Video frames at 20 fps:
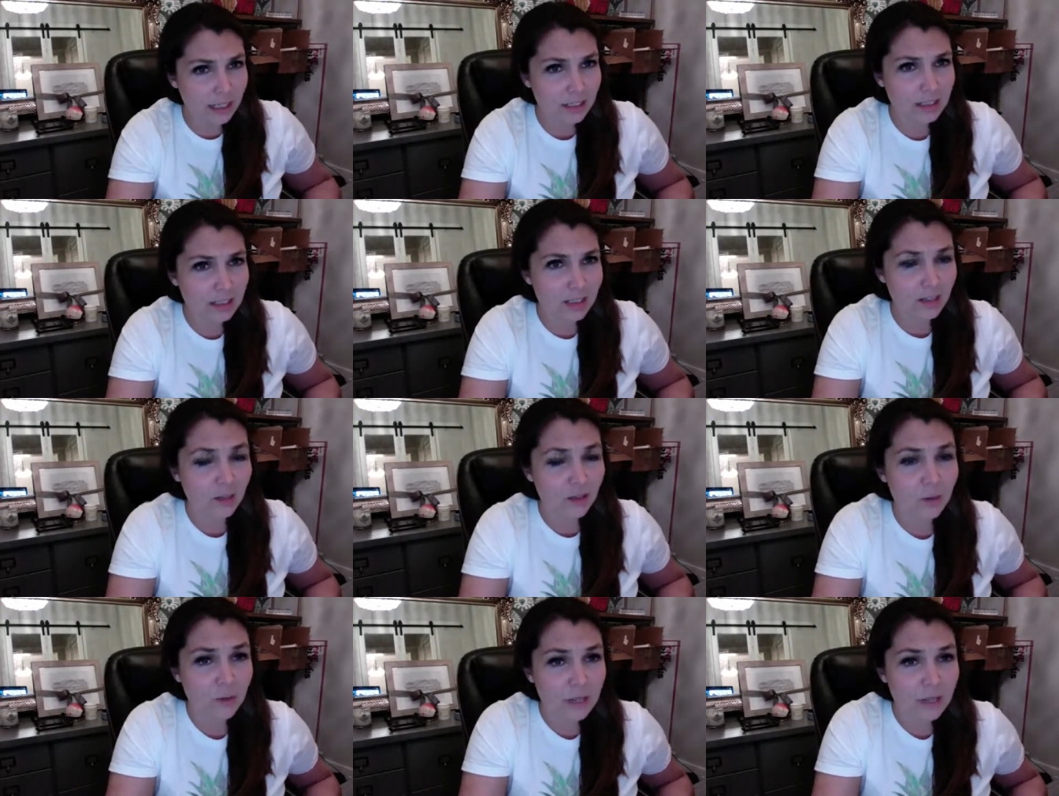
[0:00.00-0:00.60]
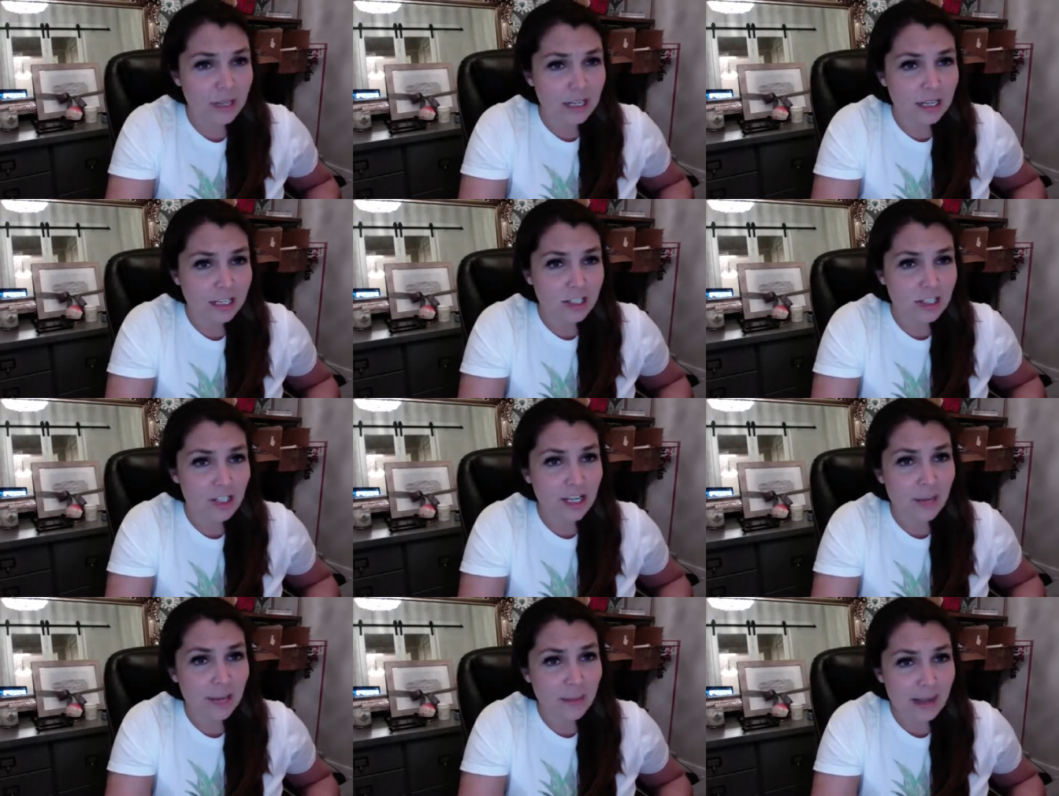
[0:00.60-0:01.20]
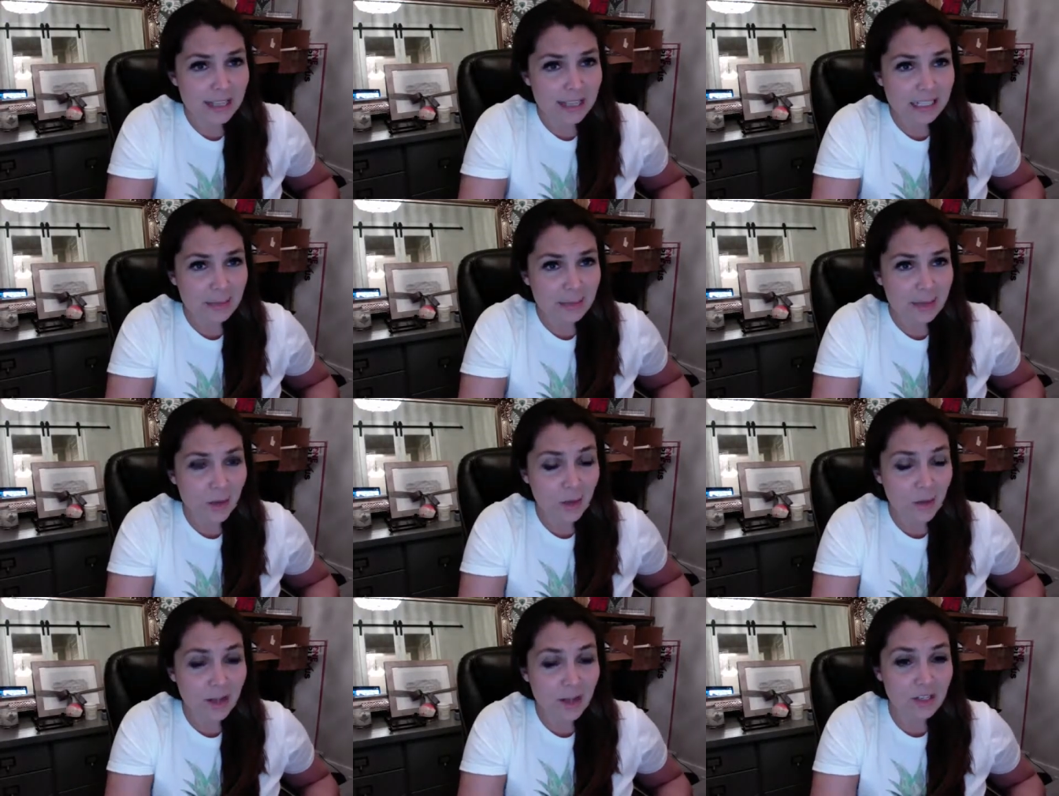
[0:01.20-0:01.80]
So she kept asking
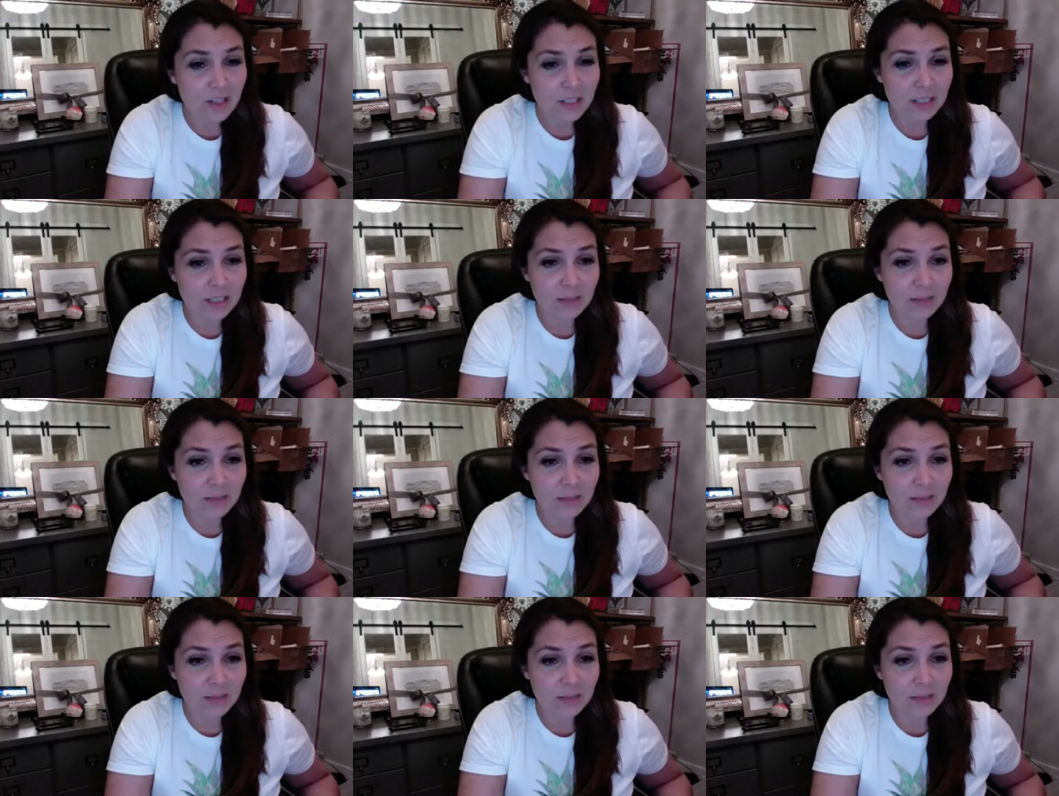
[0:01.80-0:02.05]
me questions.